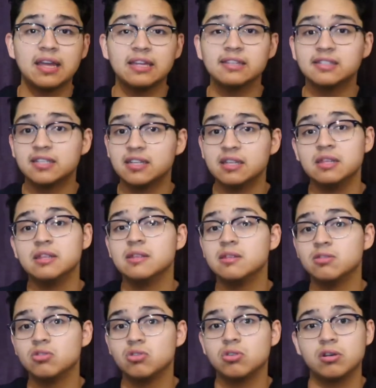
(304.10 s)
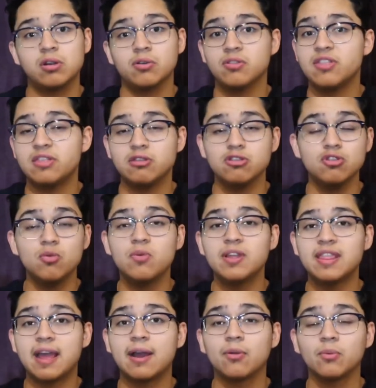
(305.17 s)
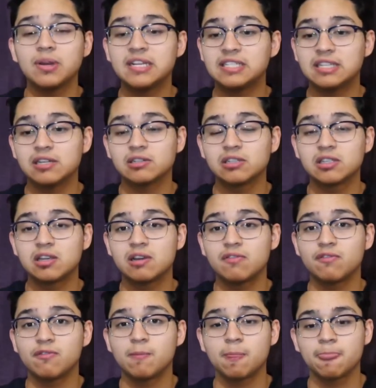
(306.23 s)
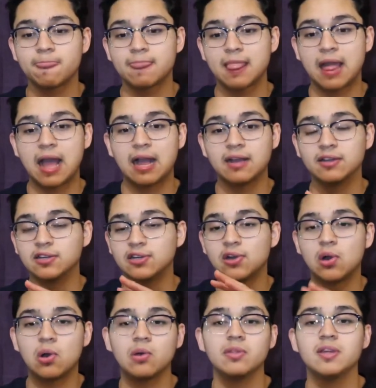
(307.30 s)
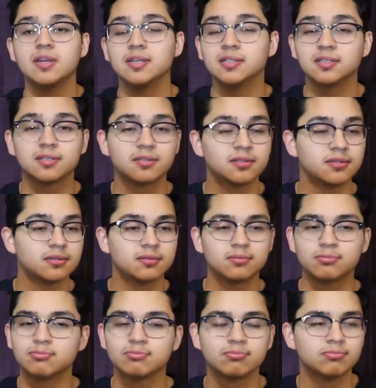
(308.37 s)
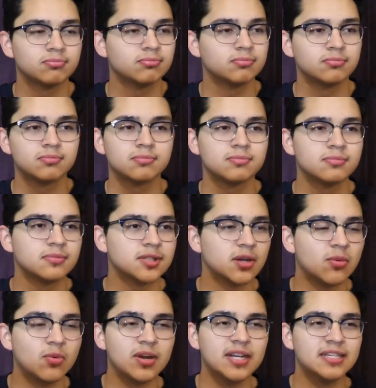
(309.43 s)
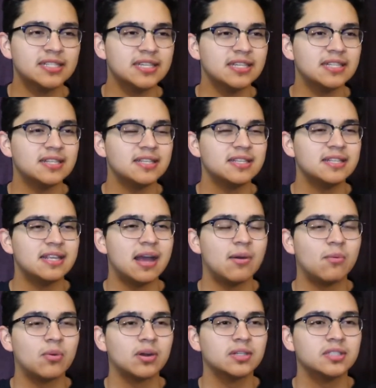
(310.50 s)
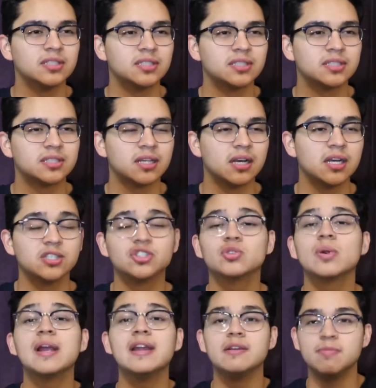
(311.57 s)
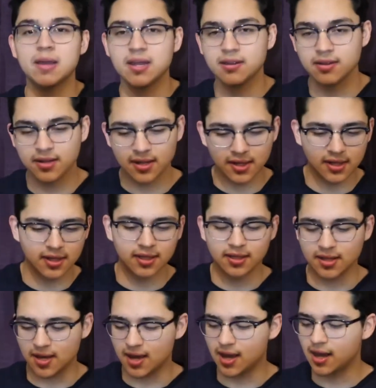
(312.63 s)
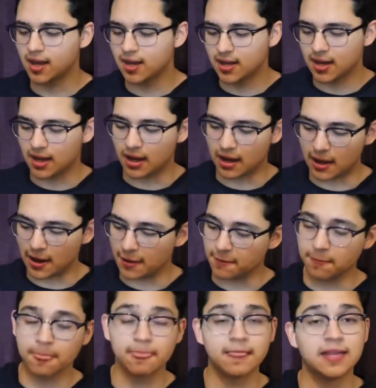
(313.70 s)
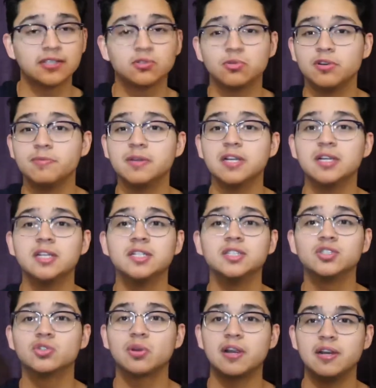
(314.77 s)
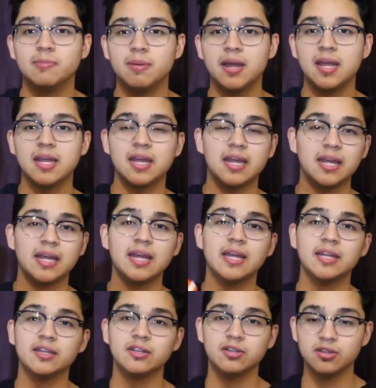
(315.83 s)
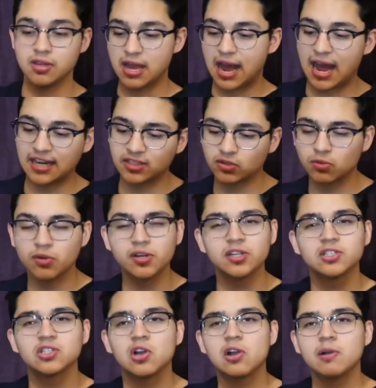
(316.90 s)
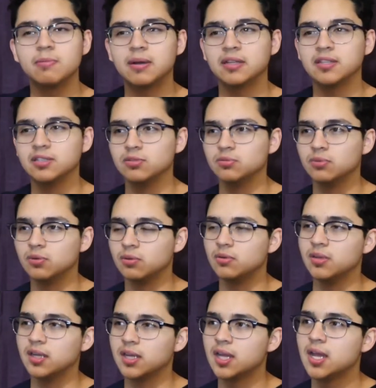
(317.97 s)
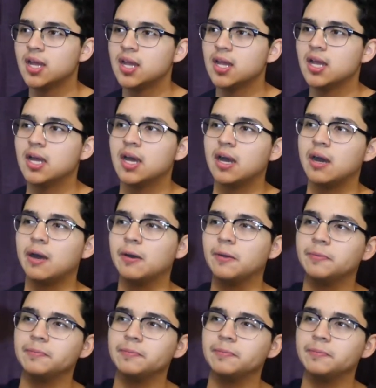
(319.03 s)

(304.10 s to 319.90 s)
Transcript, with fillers: into you know doing that resale stuff I could call this, what is it? That we're just uh, trade bait. Yeah, um, this would be a good trade bait. And I just wanted to talk about this real quick. Um,